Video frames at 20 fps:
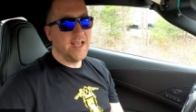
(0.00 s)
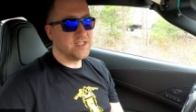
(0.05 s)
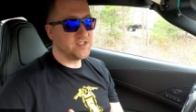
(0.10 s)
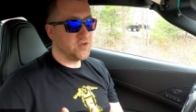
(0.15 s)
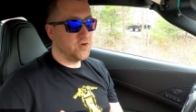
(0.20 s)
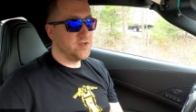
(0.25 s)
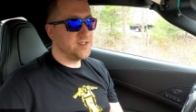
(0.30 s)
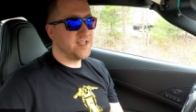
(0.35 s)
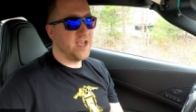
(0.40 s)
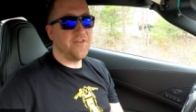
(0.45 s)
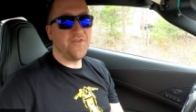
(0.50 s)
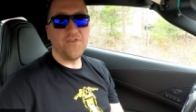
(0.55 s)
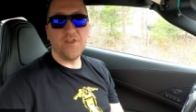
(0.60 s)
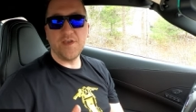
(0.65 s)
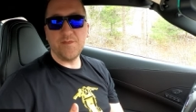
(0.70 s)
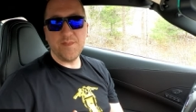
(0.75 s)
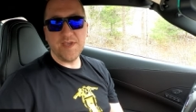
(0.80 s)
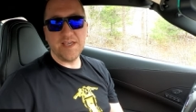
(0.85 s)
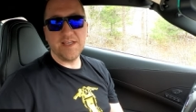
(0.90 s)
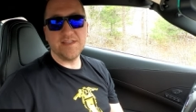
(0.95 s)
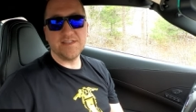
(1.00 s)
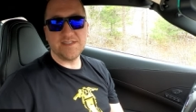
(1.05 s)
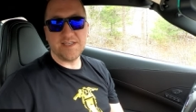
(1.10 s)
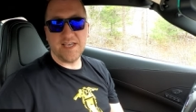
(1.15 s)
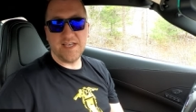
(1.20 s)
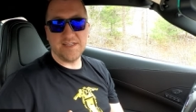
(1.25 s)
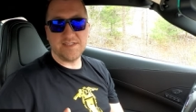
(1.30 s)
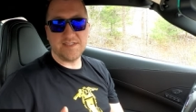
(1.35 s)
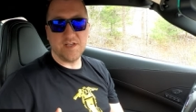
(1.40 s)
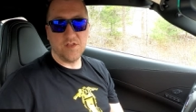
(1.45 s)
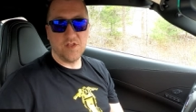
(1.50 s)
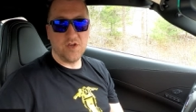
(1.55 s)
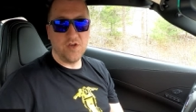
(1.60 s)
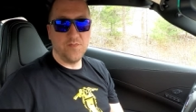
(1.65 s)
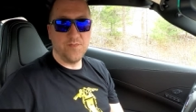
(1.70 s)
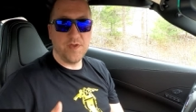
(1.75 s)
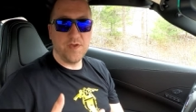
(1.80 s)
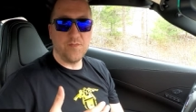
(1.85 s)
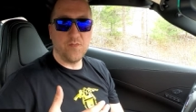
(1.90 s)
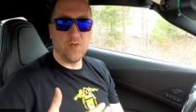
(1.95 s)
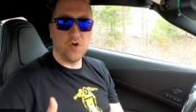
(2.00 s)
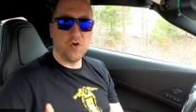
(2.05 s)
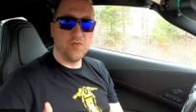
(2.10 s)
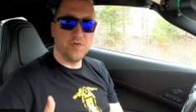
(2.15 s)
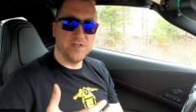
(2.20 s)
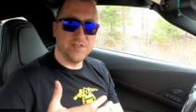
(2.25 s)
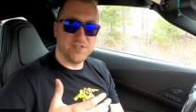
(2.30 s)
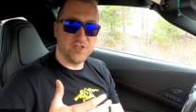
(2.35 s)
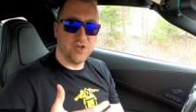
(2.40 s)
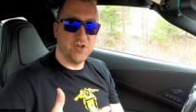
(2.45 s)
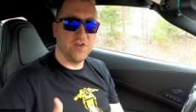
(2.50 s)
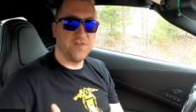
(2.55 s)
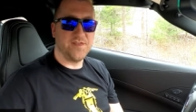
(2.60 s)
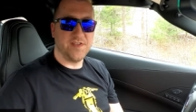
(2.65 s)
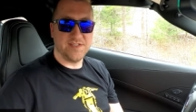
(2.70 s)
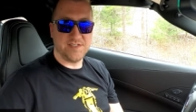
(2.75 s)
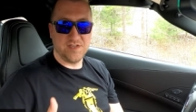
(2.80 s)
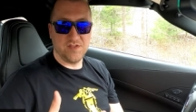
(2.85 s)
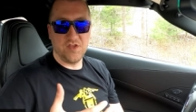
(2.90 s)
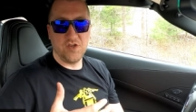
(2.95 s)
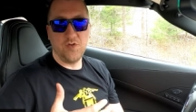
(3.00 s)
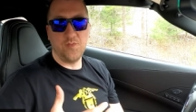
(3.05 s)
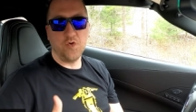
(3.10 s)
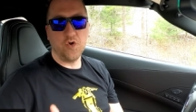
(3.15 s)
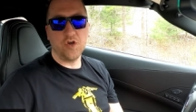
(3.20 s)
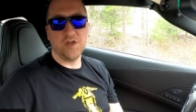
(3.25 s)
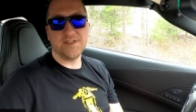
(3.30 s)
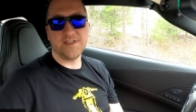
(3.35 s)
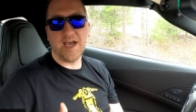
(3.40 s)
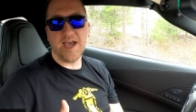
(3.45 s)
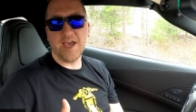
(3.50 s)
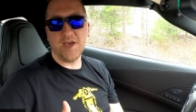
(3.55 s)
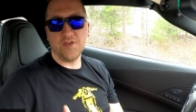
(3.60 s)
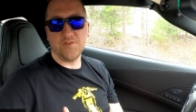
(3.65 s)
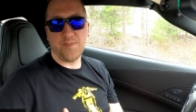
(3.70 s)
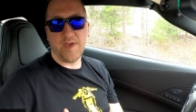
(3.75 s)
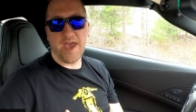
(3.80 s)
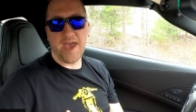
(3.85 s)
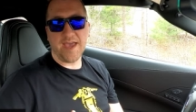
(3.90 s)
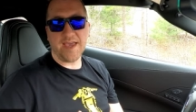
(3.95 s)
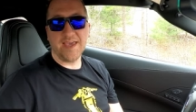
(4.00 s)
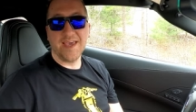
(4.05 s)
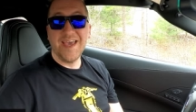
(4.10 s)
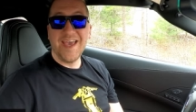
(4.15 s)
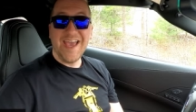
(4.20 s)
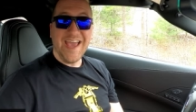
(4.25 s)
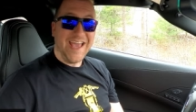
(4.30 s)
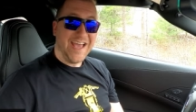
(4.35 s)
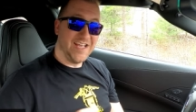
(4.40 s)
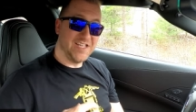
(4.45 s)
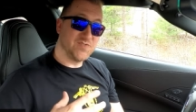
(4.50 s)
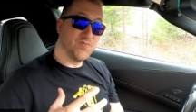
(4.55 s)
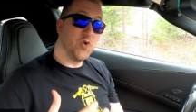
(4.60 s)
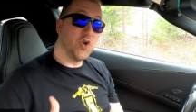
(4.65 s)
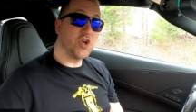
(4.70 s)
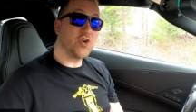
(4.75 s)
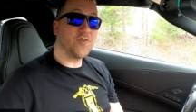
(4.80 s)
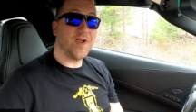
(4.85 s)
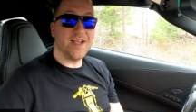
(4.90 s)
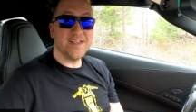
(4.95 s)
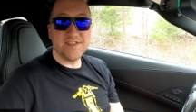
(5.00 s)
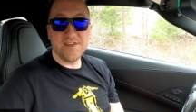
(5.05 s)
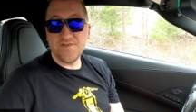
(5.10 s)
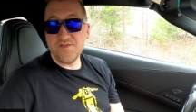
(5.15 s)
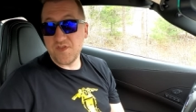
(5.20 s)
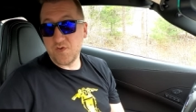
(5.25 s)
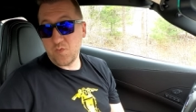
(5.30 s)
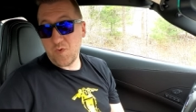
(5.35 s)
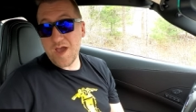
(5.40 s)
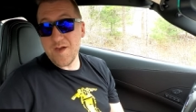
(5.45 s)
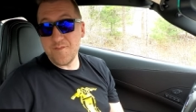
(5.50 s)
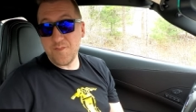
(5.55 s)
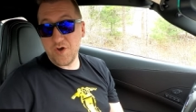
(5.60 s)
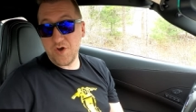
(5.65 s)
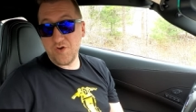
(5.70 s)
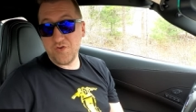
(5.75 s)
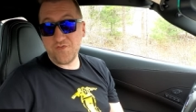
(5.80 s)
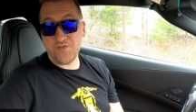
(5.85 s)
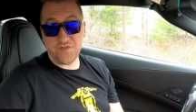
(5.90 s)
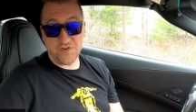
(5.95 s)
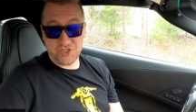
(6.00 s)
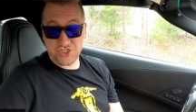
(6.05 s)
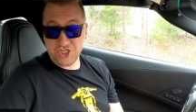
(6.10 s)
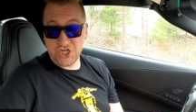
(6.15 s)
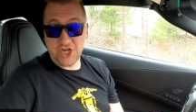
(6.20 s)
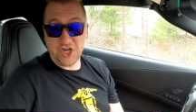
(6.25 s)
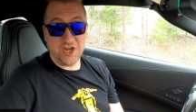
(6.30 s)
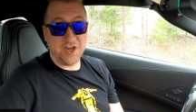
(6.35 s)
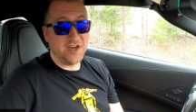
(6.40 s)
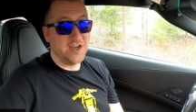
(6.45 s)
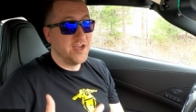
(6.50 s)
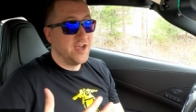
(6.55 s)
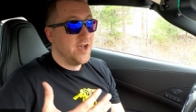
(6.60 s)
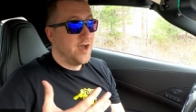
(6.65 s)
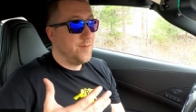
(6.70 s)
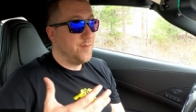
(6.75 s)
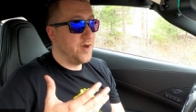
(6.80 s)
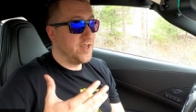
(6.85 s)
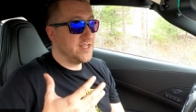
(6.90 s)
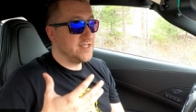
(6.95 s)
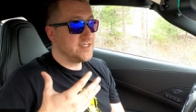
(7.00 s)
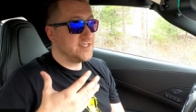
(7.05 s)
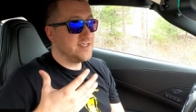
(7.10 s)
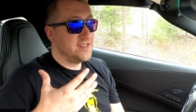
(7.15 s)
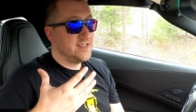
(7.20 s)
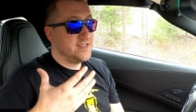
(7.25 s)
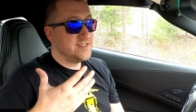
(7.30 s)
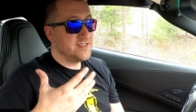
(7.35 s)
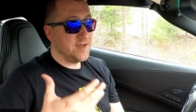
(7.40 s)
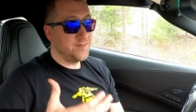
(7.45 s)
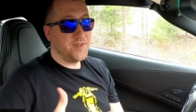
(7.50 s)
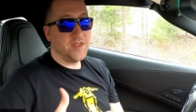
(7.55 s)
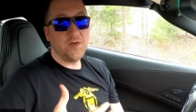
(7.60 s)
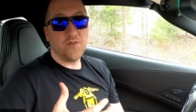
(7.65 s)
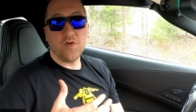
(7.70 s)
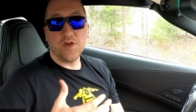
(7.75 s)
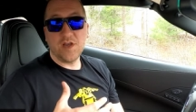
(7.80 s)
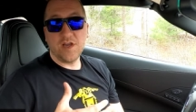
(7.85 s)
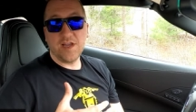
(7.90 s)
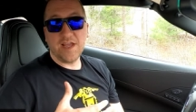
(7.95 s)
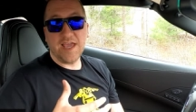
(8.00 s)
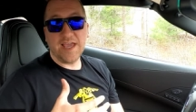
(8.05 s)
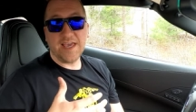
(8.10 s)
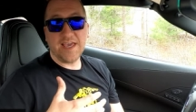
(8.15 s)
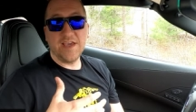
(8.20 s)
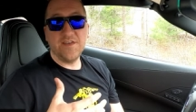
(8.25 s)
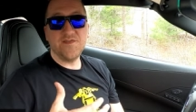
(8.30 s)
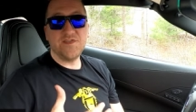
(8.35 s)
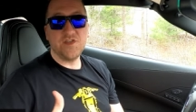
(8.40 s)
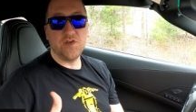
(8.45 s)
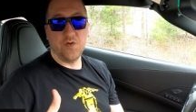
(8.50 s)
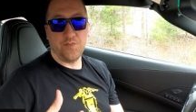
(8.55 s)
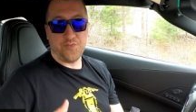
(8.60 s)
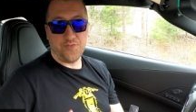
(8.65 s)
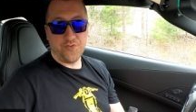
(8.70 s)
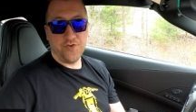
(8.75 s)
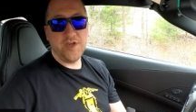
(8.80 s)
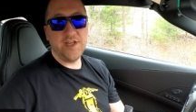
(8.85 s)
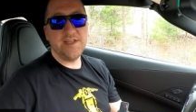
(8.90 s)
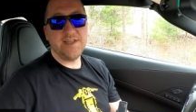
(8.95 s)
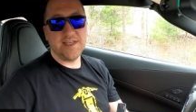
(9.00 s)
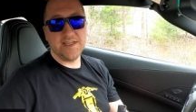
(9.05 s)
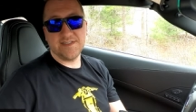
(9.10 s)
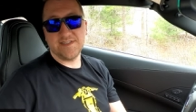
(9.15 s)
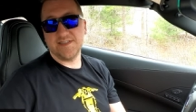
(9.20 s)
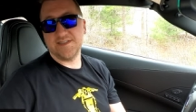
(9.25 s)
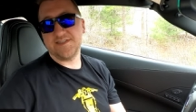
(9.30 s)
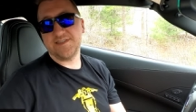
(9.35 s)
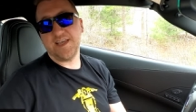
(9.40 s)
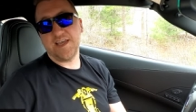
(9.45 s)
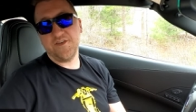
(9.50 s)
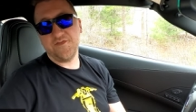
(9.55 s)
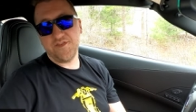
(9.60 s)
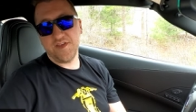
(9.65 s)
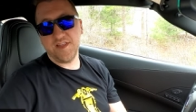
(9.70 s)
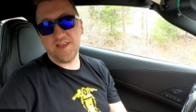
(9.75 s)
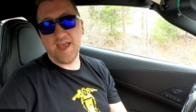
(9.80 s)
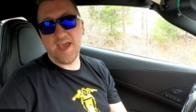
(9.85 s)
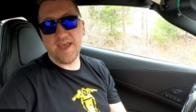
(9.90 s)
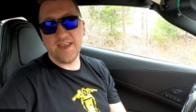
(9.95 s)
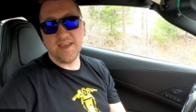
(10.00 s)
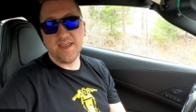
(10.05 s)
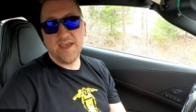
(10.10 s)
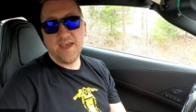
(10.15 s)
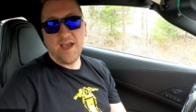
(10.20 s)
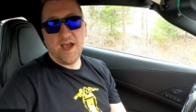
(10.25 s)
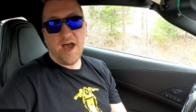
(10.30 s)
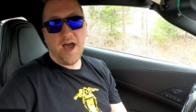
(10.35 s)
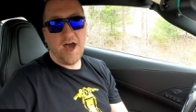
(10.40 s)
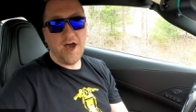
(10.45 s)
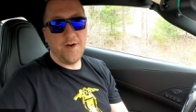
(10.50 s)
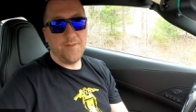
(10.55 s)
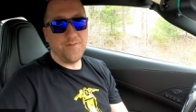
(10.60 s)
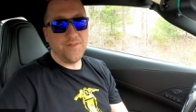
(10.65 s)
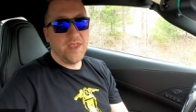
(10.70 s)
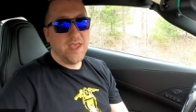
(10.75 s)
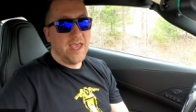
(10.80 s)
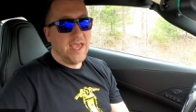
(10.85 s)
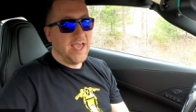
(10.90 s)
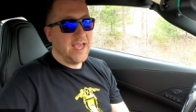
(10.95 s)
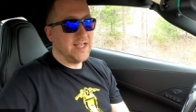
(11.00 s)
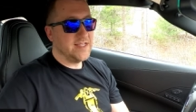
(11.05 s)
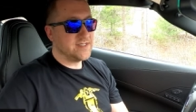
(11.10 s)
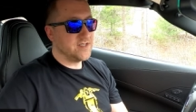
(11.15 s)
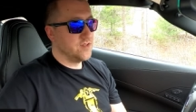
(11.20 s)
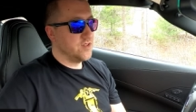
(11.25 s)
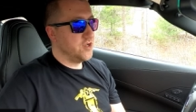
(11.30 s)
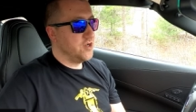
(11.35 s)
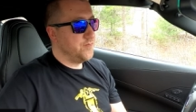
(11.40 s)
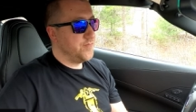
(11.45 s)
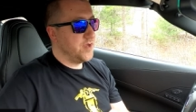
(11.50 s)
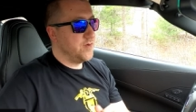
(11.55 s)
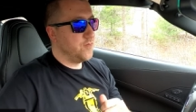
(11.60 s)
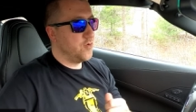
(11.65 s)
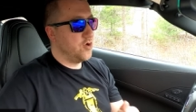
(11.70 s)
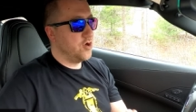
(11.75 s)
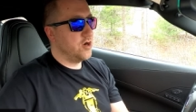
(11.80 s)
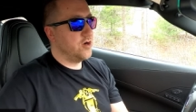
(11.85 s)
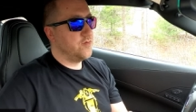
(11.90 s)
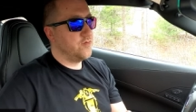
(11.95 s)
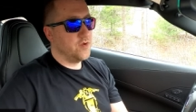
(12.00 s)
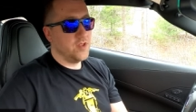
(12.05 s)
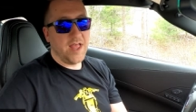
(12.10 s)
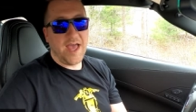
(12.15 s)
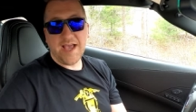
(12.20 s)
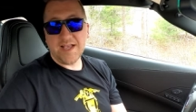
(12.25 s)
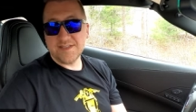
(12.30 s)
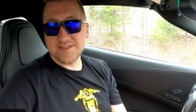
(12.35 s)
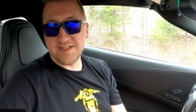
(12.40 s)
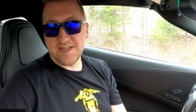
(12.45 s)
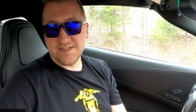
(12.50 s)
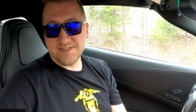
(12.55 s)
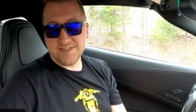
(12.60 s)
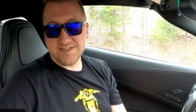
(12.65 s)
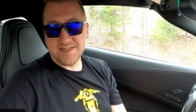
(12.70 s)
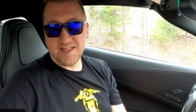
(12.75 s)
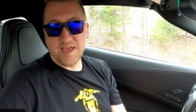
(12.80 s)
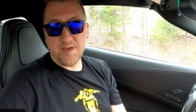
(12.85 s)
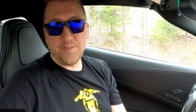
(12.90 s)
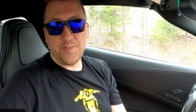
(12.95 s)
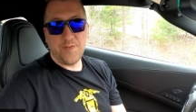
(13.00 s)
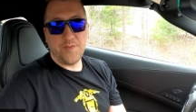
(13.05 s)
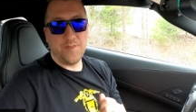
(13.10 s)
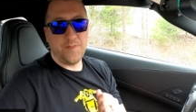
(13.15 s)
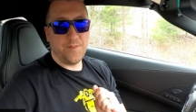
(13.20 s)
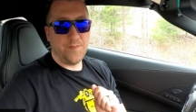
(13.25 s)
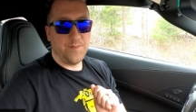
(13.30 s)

And so it definitely means it's a little bit more reserved, it's a little more dialed back. It's more aggressive than wet mode for sure, but it's something where it gives you a pretty decent safety net. Um, it's a little bit more relaxed on slip,